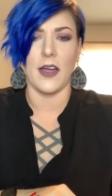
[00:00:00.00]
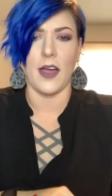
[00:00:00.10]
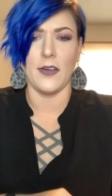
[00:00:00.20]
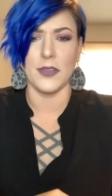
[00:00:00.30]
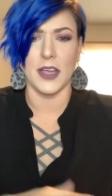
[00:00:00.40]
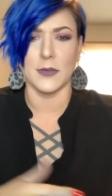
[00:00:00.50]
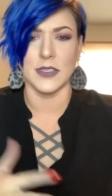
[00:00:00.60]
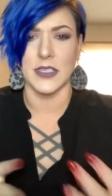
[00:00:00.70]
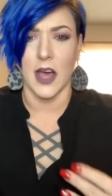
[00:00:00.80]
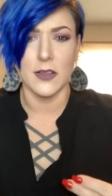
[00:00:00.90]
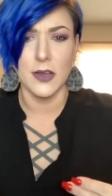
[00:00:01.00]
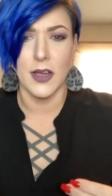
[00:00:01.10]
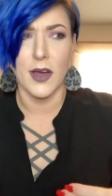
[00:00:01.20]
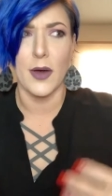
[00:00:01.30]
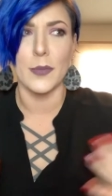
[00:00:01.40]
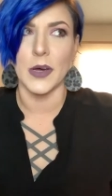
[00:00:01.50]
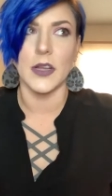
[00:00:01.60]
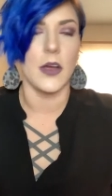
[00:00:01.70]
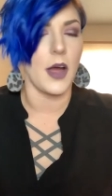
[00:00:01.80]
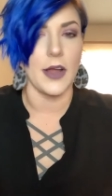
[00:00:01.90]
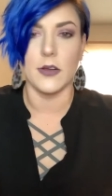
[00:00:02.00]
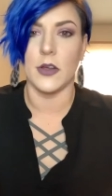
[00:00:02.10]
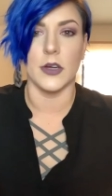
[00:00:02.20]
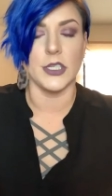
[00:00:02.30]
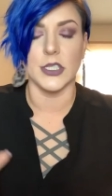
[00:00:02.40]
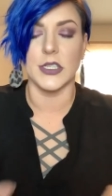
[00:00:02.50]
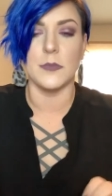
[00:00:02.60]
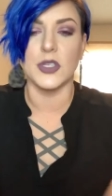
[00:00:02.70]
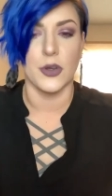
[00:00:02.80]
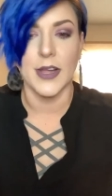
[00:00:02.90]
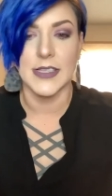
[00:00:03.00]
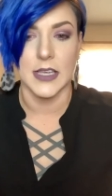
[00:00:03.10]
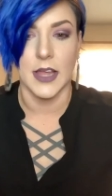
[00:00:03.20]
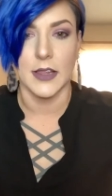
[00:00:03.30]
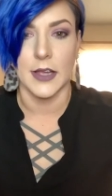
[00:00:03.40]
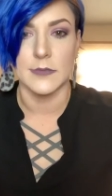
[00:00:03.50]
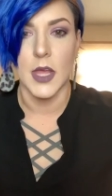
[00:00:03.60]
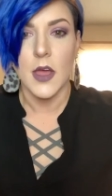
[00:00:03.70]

I don't think it was that long ago, but I don't know. It just seems crazy lately.